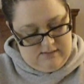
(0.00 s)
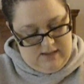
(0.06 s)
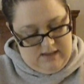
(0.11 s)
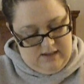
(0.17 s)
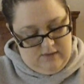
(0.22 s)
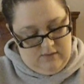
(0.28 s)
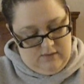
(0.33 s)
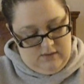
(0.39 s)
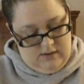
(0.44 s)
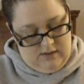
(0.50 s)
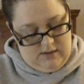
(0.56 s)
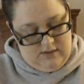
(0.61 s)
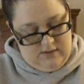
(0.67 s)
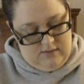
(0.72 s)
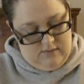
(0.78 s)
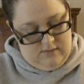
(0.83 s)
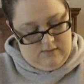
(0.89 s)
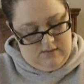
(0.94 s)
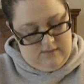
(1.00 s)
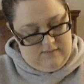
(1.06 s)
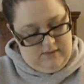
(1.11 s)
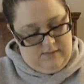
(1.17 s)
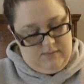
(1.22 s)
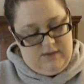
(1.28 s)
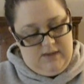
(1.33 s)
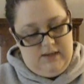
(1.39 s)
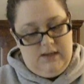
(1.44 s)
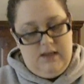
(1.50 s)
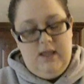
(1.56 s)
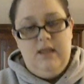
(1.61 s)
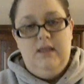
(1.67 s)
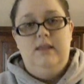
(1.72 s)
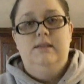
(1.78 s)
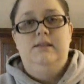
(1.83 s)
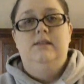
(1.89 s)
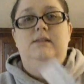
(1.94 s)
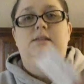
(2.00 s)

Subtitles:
Angora Goat Roving Blend. This